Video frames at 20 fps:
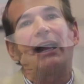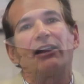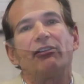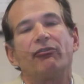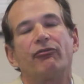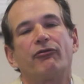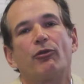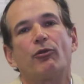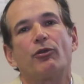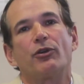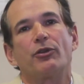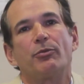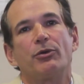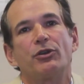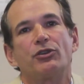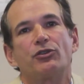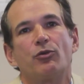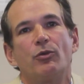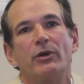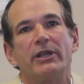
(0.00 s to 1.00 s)
and forth
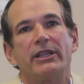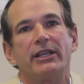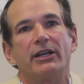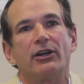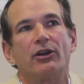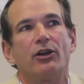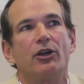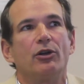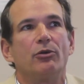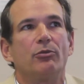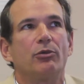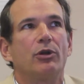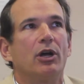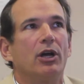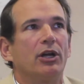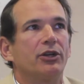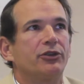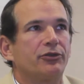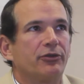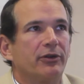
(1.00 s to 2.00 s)
between their home
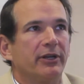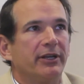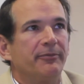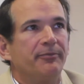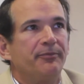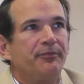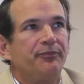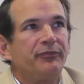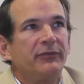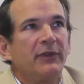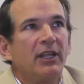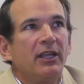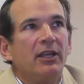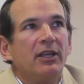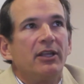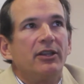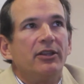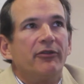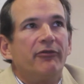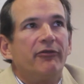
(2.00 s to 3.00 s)
country.
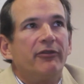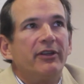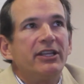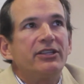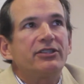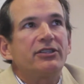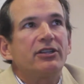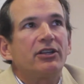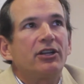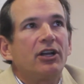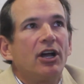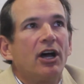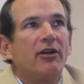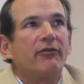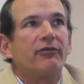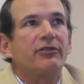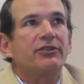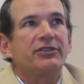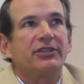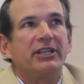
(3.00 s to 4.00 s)
The visa
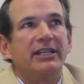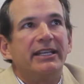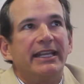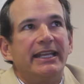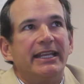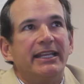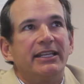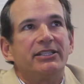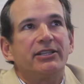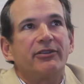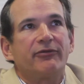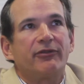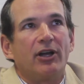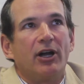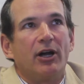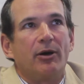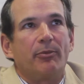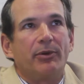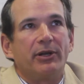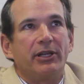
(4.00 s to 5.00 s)
covers the needs of
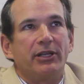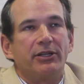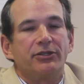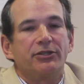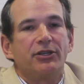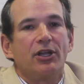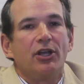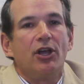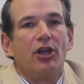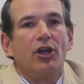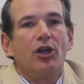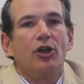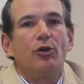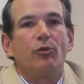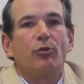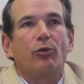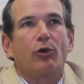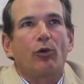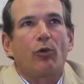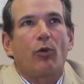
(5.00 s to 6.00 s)
companies
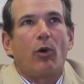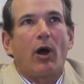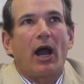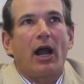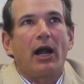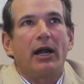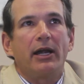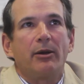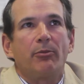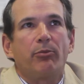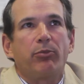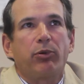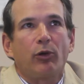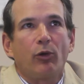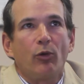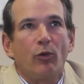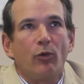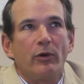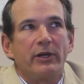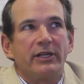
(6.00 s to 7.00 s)
who require
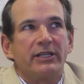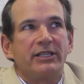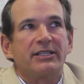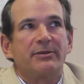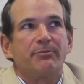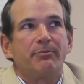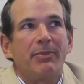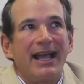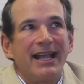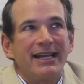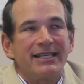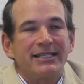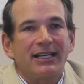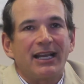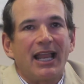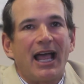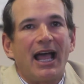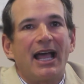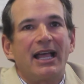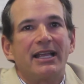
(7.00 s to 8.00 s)
employees
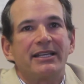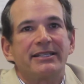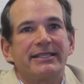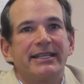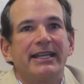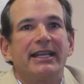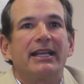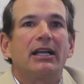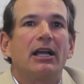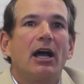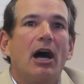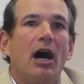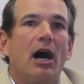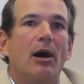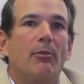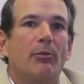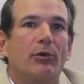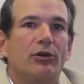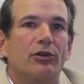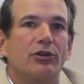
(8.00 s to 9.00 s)
specialized in
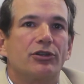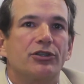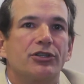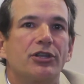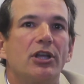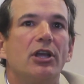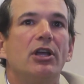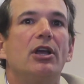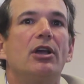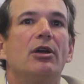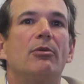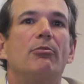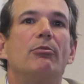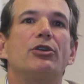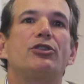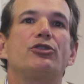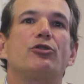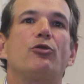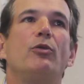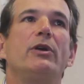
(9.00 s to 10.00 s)
commerce
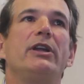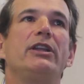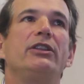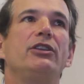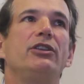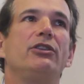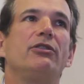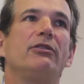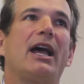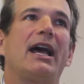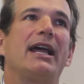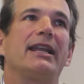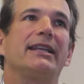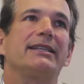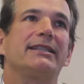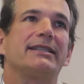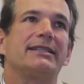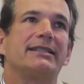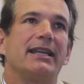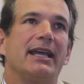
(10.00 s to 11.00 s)
between the
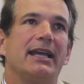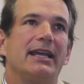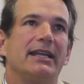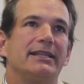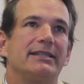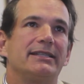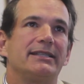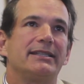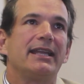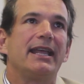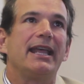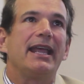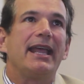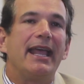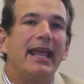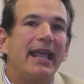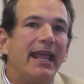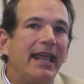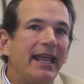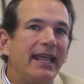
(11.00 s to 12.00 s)
United States
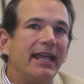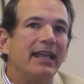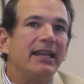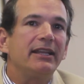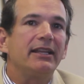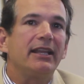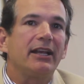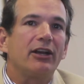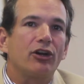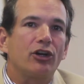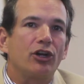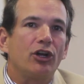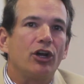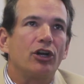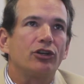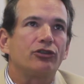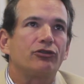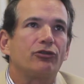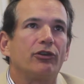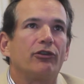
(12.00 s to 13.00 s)
and their
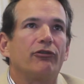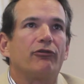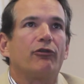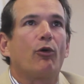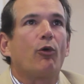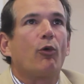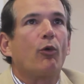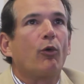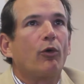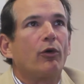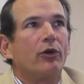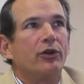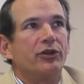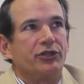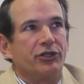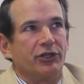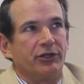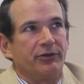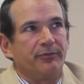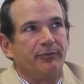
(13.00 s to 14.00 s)
country of
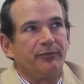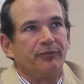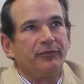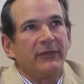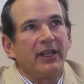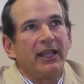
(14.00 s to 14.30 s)
origin